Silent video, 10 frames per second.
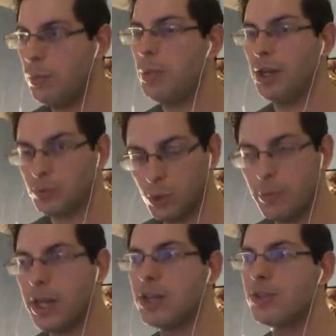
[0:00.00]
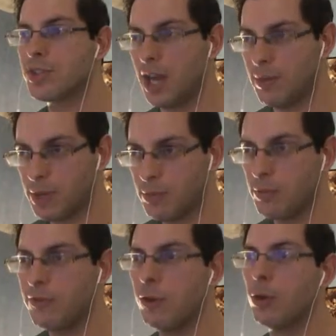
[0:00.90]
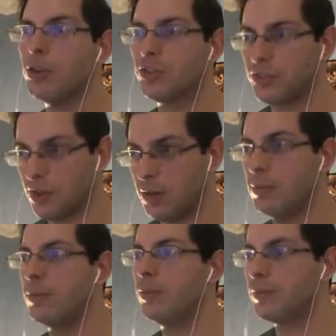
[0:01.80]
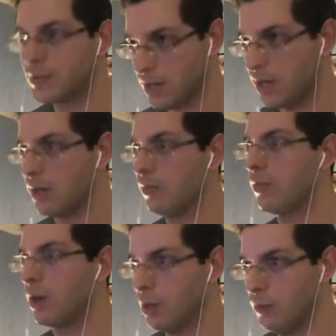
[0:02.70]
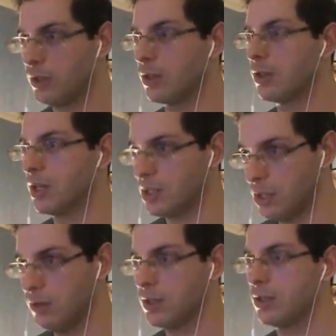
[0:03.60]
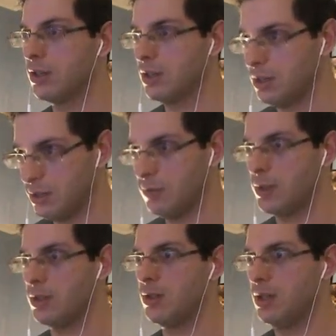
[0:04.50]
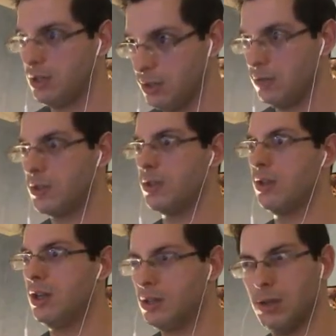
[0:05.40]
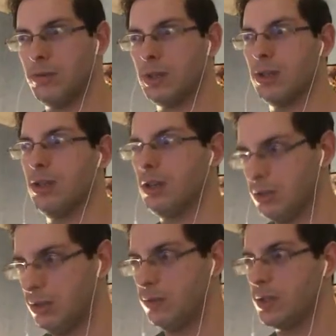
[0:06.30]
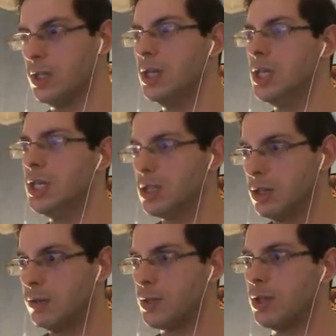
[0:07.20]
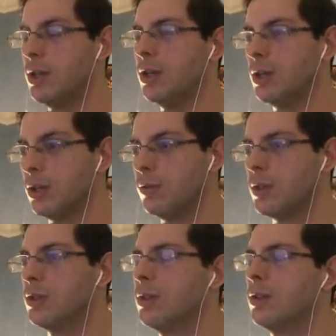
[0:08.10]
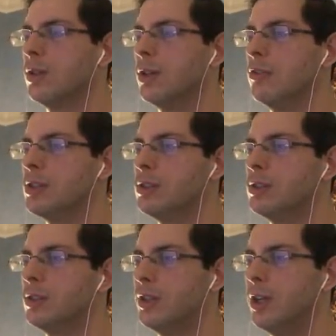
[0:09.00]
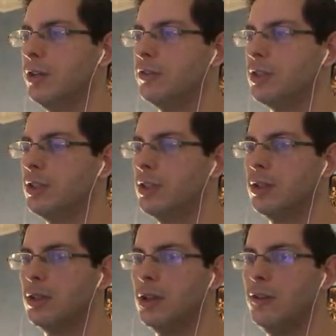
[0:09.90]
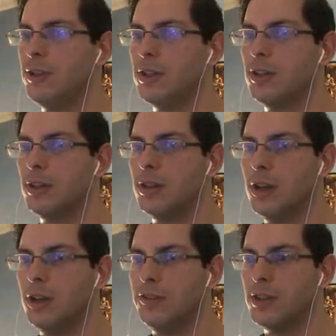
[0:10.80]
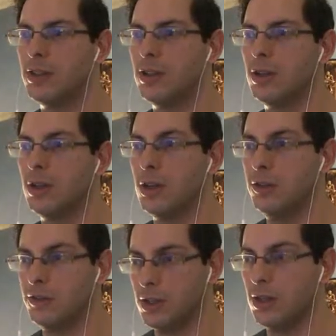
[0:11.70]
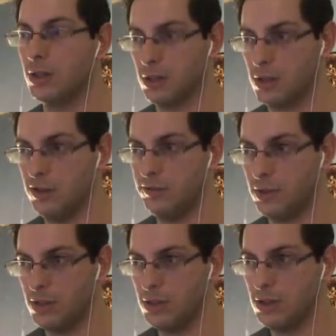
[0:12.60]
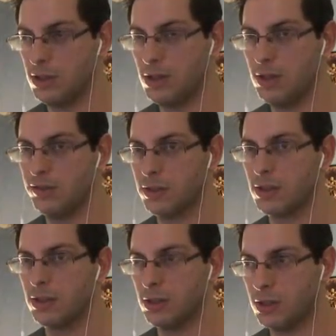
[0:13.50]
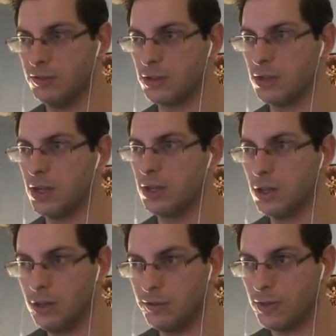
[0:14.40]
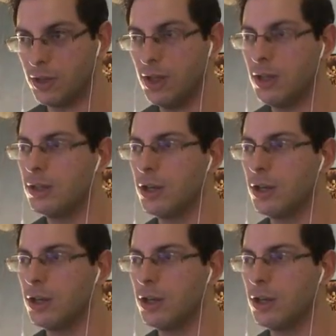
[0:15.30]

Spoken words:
but will make you stab him for some time. Over and over and over and over and over and over and over. And over, and over, and over, and over, and over, and over, and over, and over, and over, and